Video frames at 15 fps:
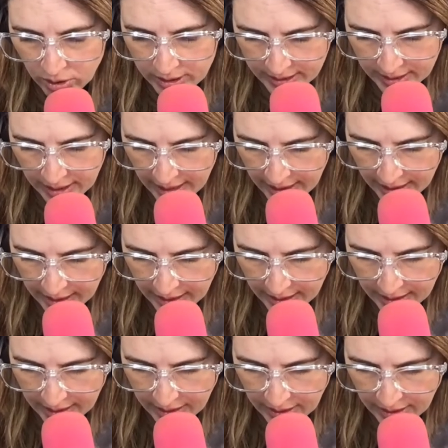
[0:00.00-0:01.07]
like
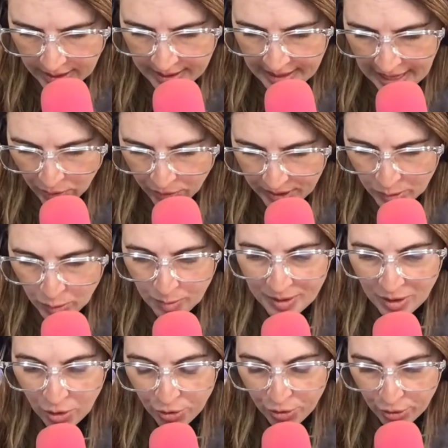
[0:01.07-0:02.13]
now this will be
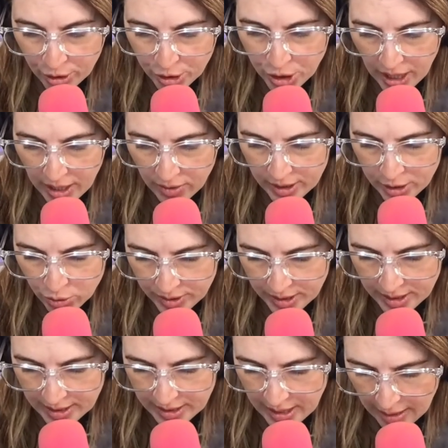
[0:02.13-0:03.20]
the third child that
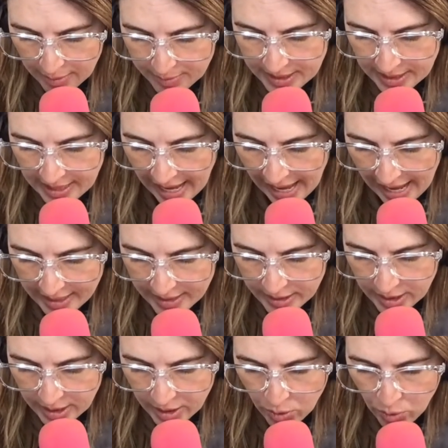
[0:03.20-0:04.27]
Tristan Thompson has
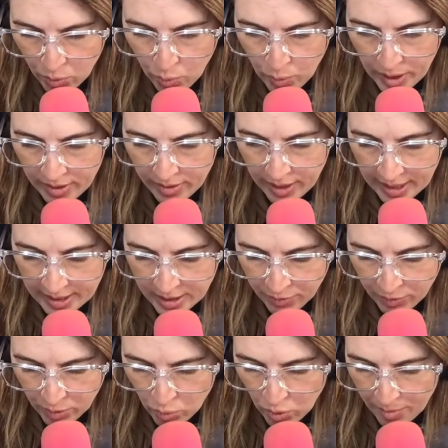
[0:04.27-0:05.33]
with a
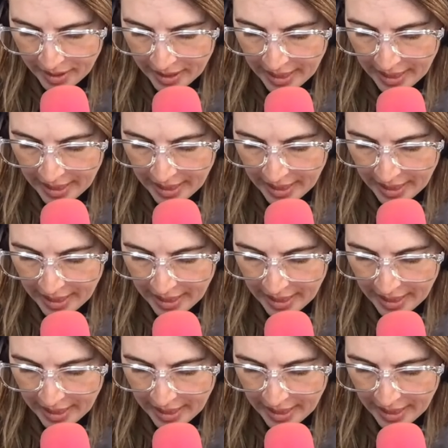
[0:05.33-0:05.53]
different woman.